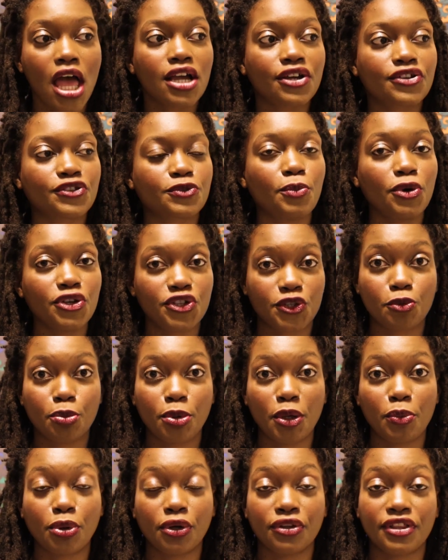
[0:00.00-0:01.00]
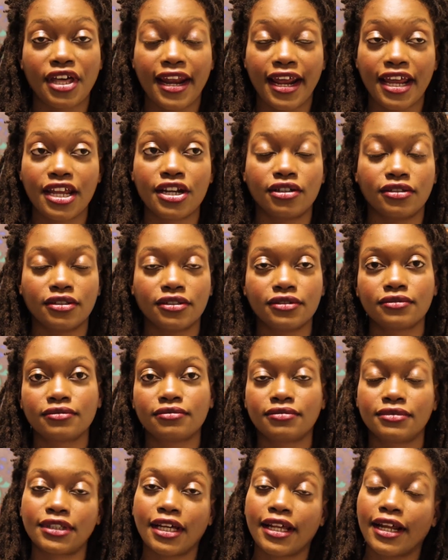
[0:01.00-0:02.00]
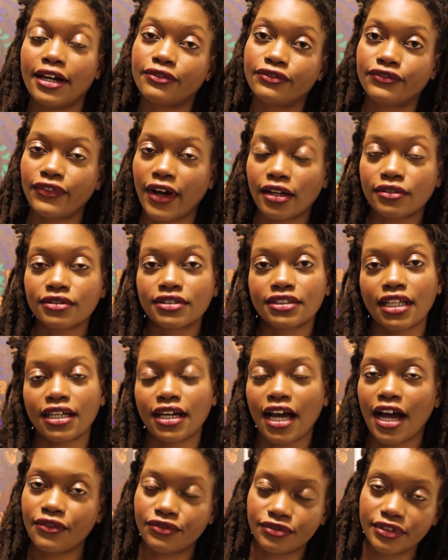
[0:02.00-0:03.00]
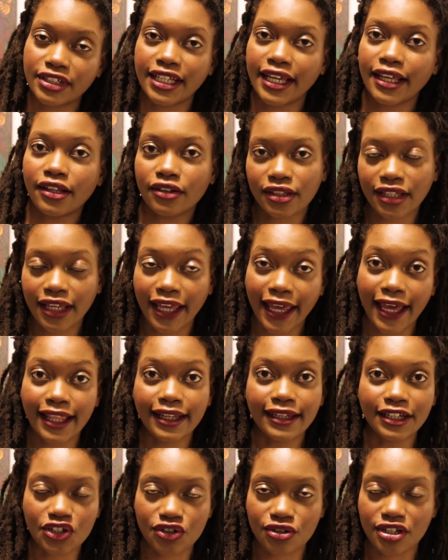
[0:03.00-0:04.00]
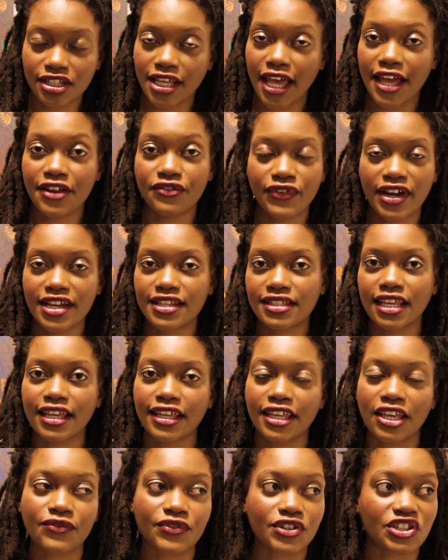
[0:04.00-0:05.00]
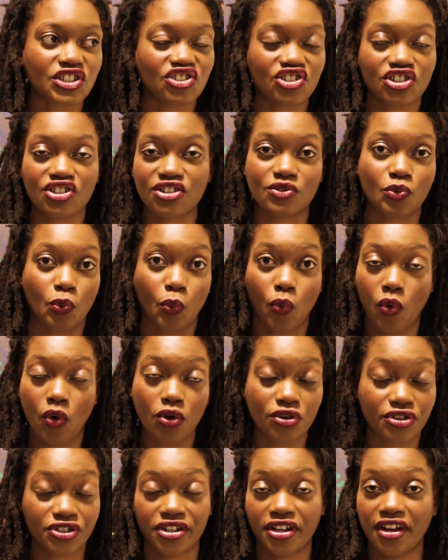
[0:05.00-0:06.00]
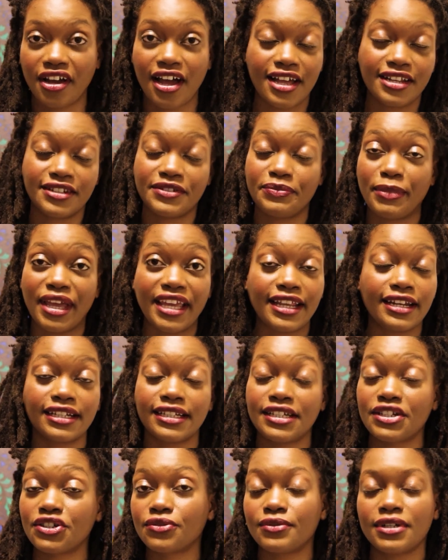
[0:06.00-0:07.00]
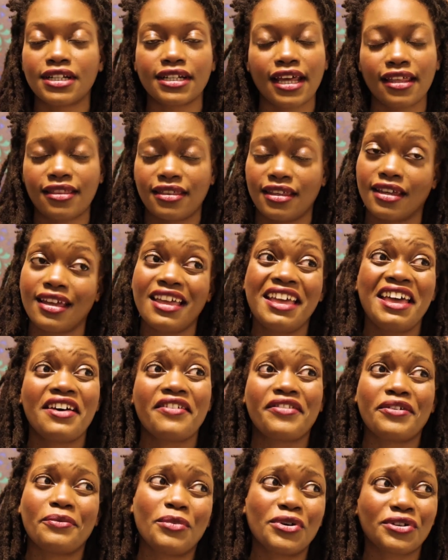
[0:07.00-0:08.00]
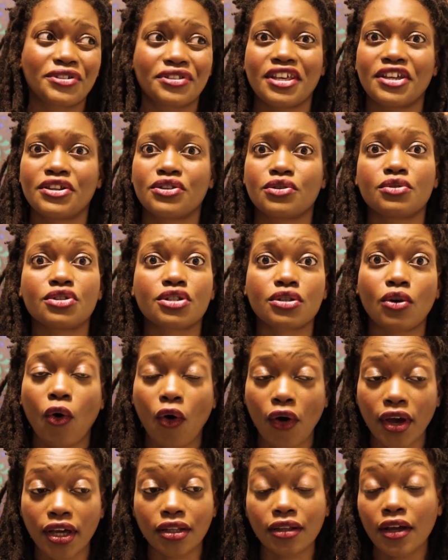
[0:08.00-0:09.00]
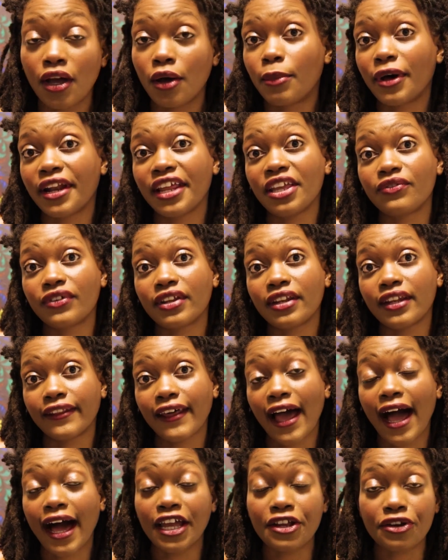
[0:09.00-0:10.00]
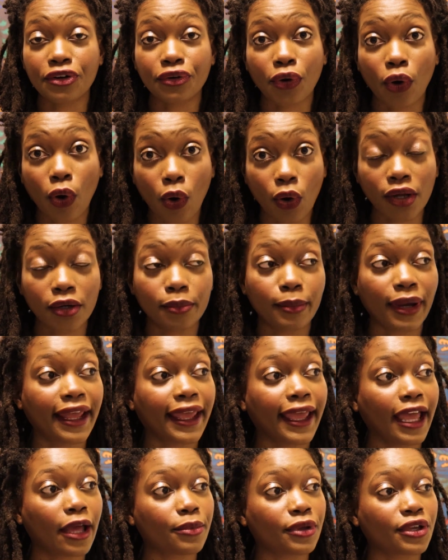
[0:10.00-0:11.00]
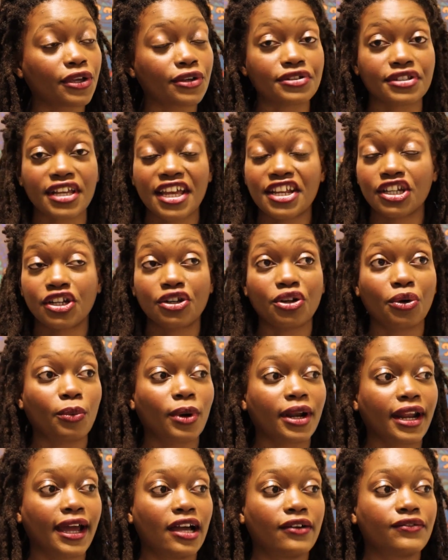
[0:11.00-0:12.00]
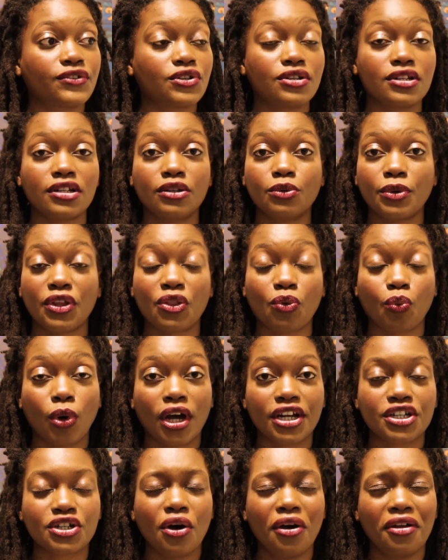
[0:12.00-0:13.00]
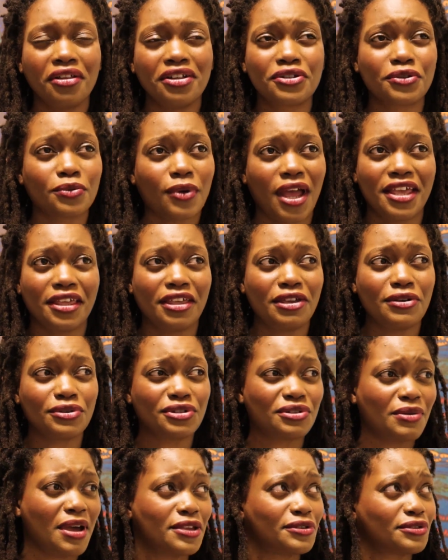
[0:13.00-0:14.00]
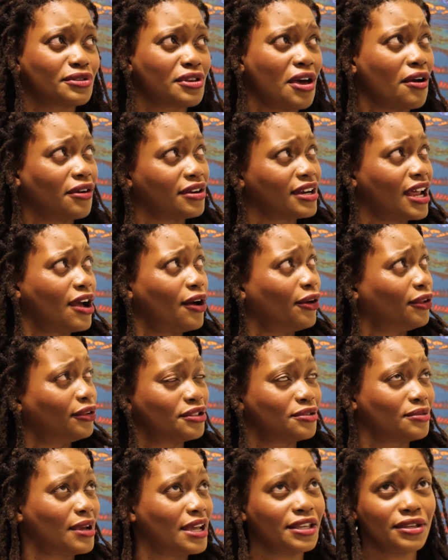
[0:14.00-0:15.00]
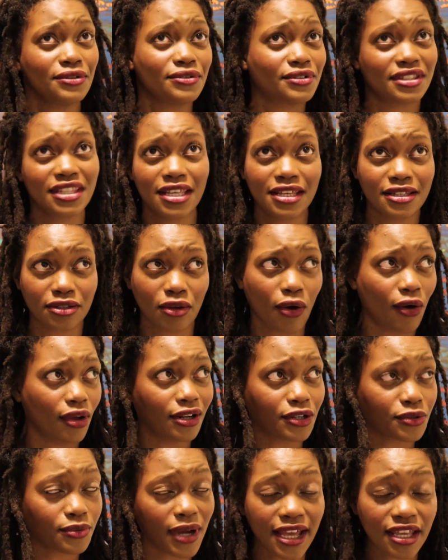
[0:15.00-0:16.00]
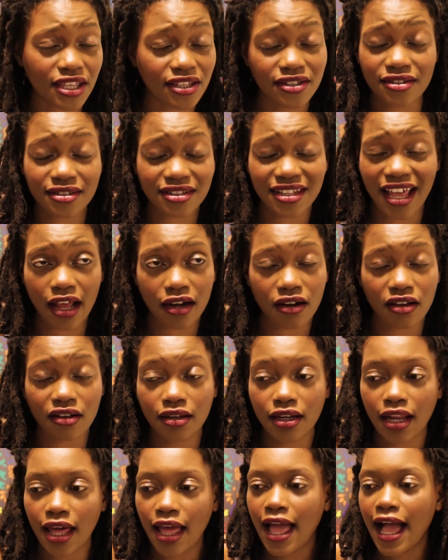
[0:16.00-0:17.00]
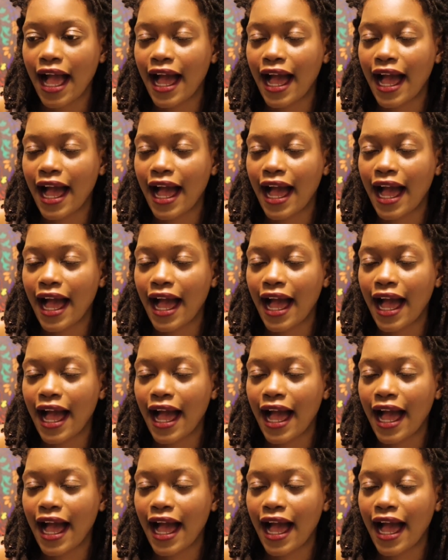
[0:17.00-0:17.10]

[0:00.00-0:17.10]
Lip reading: Because most people that I know, that I've found that have really healthy hair, literally the advice they give is just water and mainly doing nothing. The most they do is oil. But even that, I don't oil my hair because I did not want to have to deal with what oil do I use? Do I use coconut oil? Do I use this oil? Do I use that oil?